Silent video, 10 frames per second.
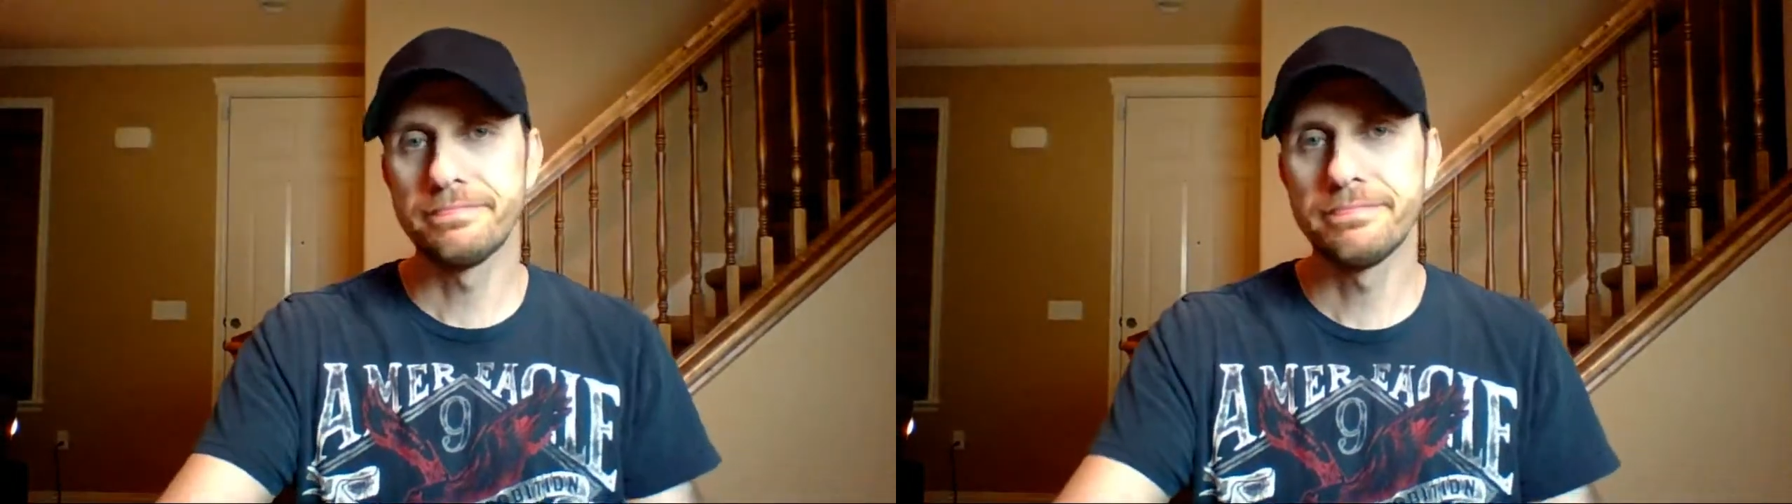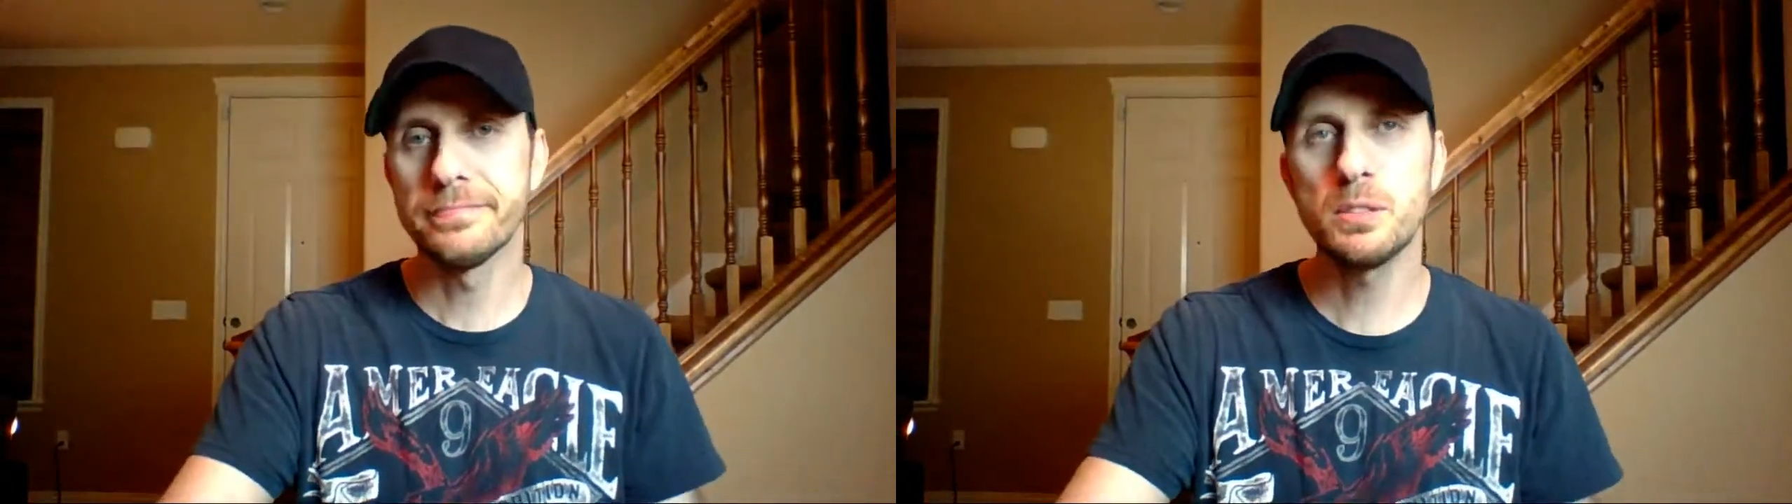
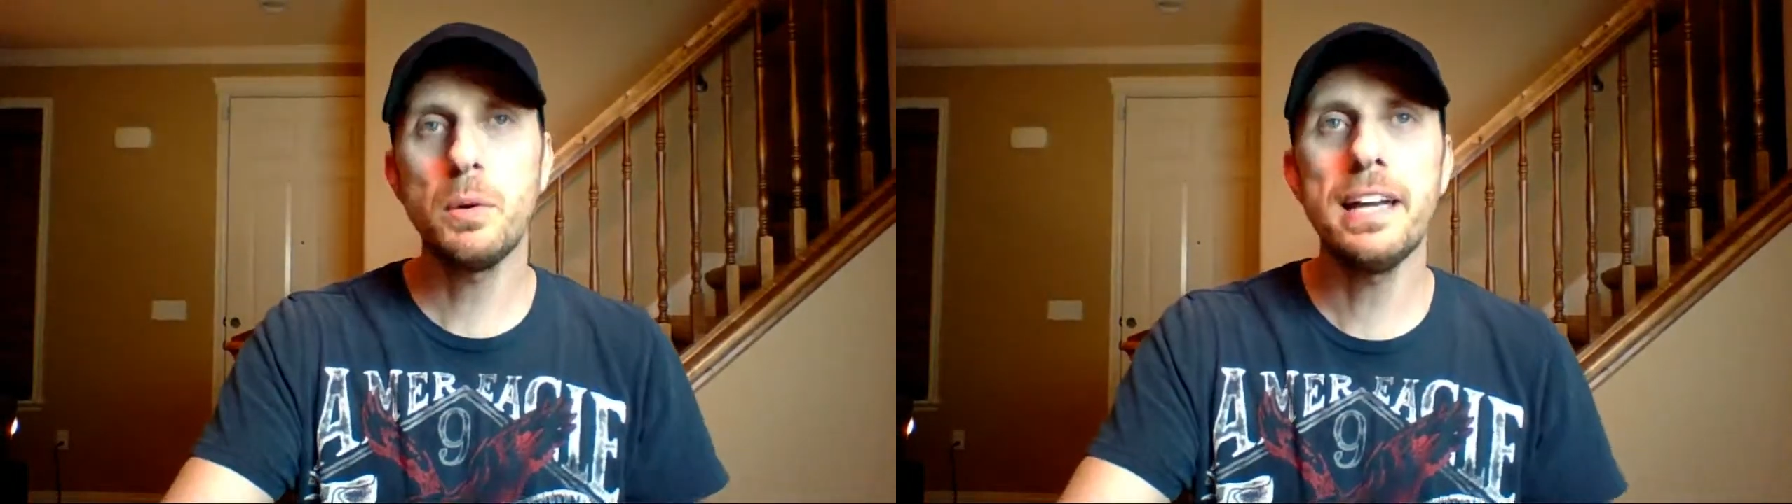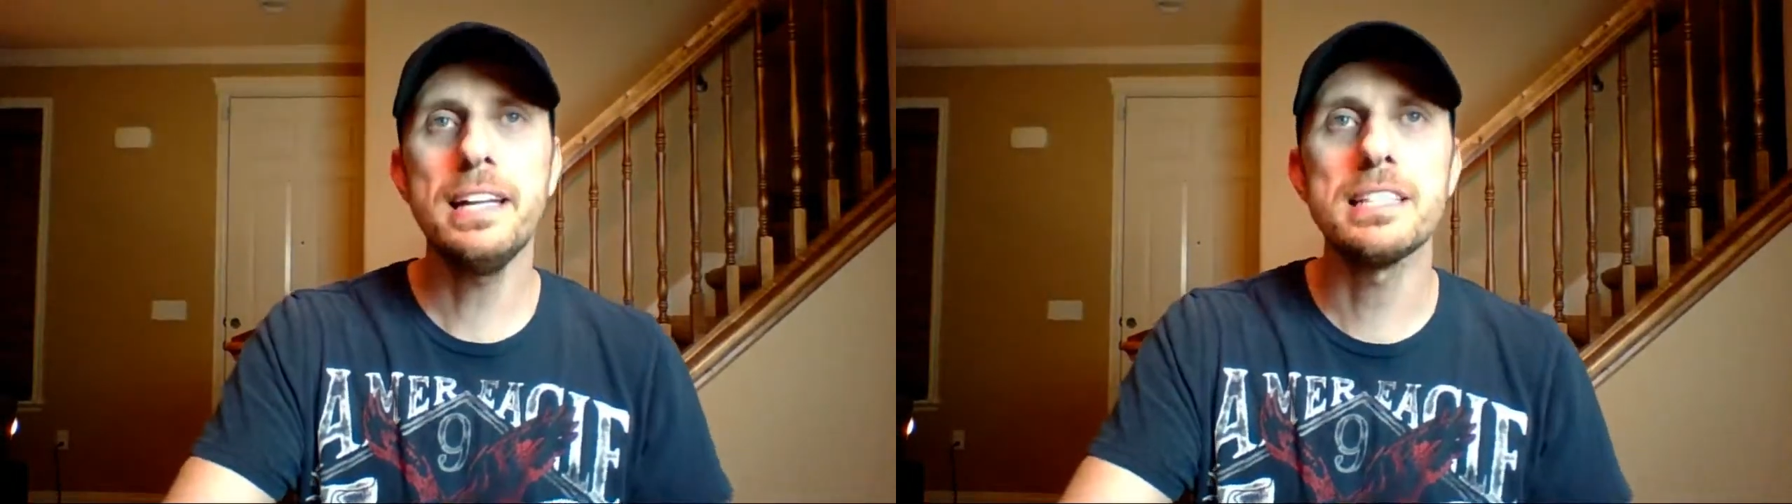It's the way it is,